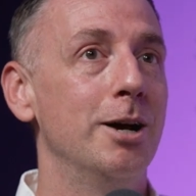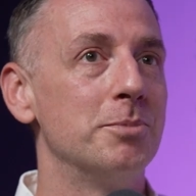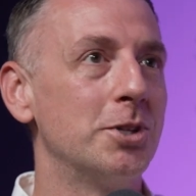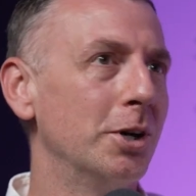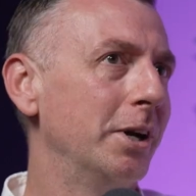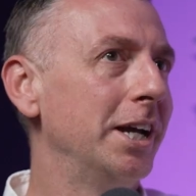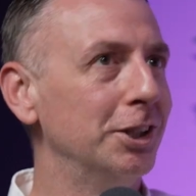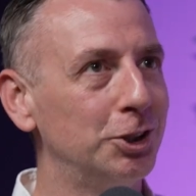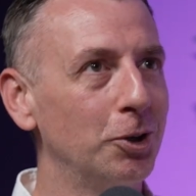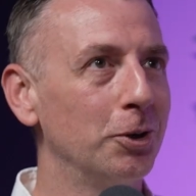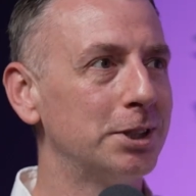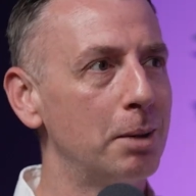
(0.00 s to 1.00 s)
So in the
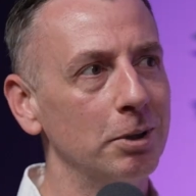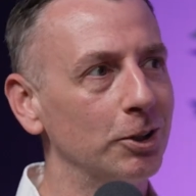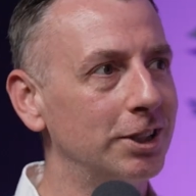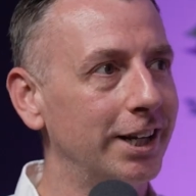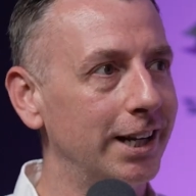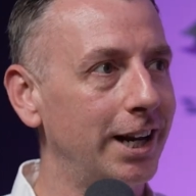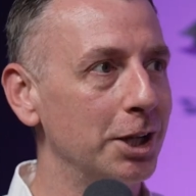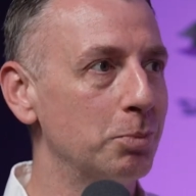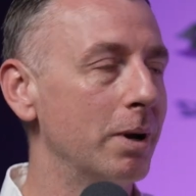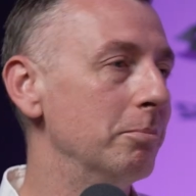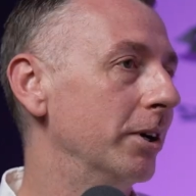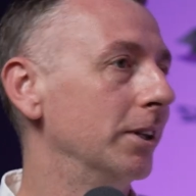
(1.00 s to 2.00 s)
short term, it looks like a nice
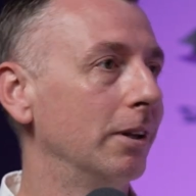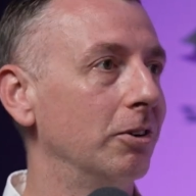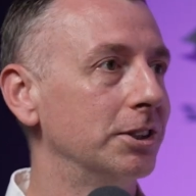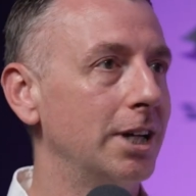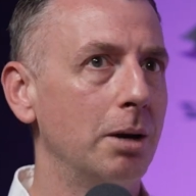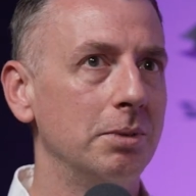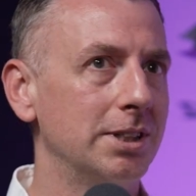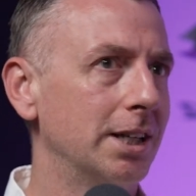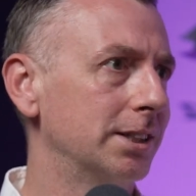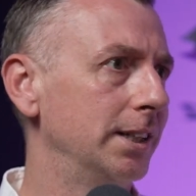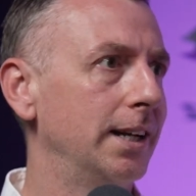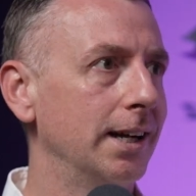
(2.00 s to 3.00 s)
win, but in the long term, it's
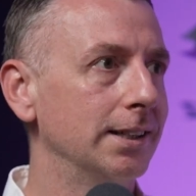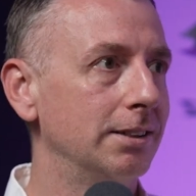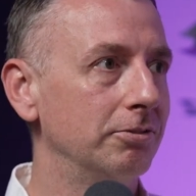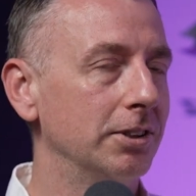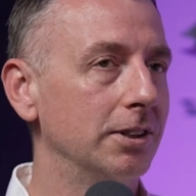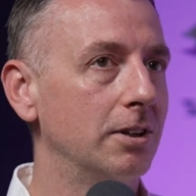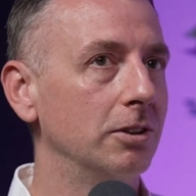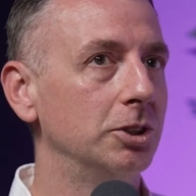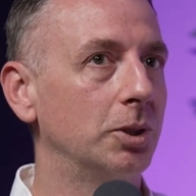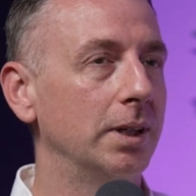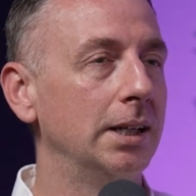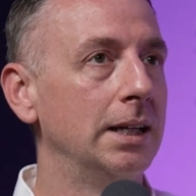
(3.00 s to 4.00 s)
actually negative for the
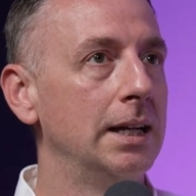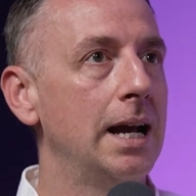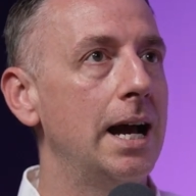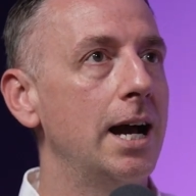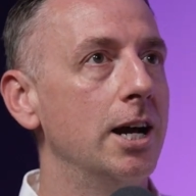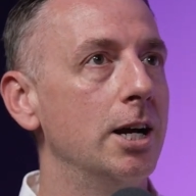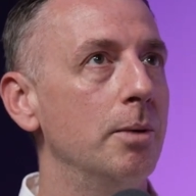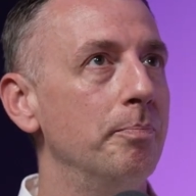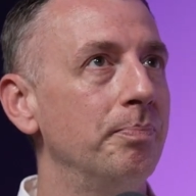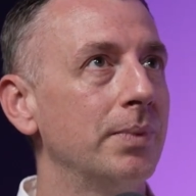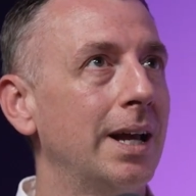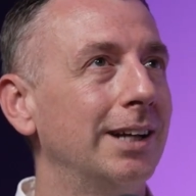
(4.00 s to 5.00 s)
country.
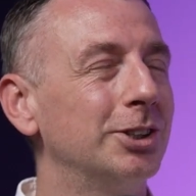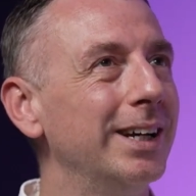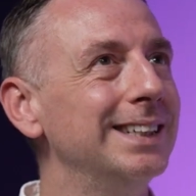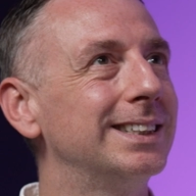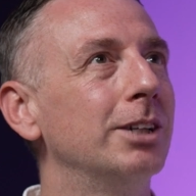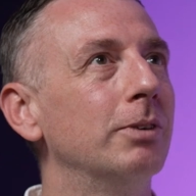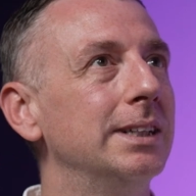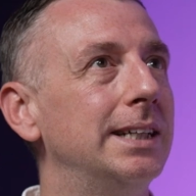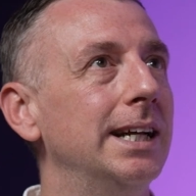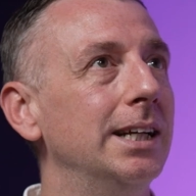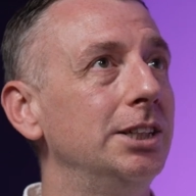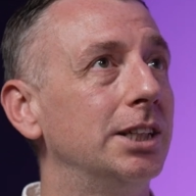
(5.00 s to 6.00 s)
So is there a
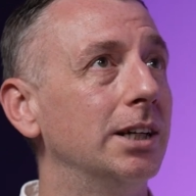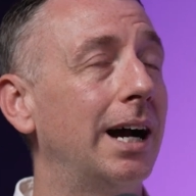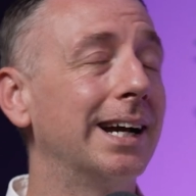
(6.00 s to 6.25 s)
danger?